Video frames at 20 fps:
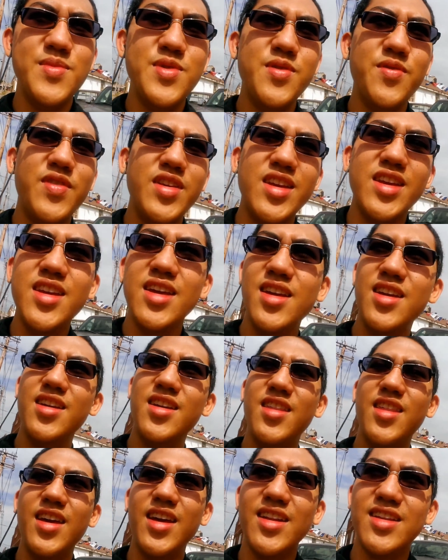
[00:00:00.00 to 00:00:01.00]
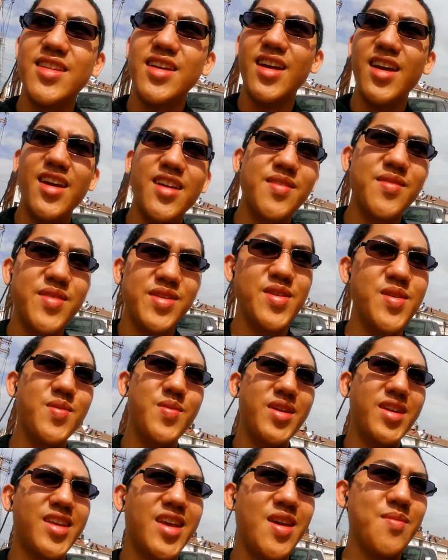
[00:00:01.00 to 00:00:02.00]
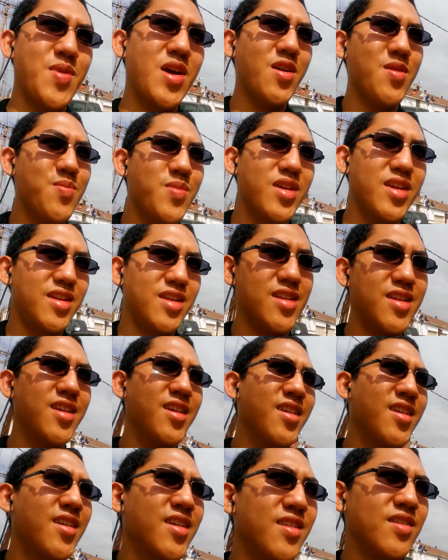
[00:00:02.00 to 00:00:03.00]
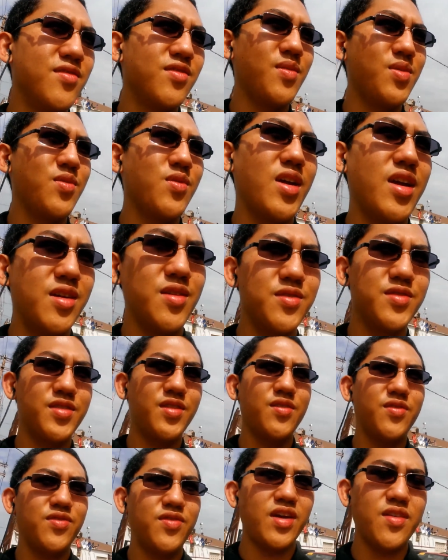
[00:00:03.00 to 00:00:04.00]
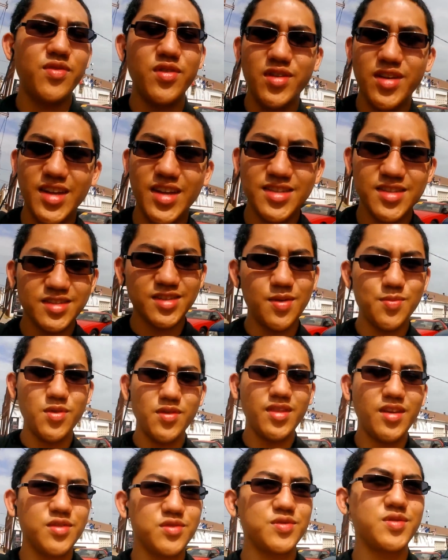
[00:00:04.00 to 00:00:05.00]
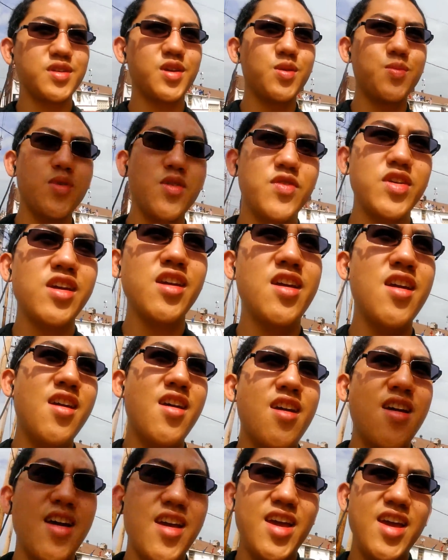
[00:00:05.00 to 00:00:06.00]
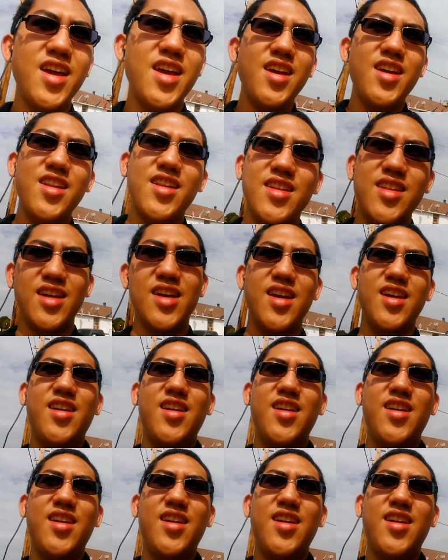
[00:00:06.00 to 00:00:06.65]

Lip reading: movie that I don't know when it came out, but from the writers of 500 Days of Summer, and that was a really good movie. And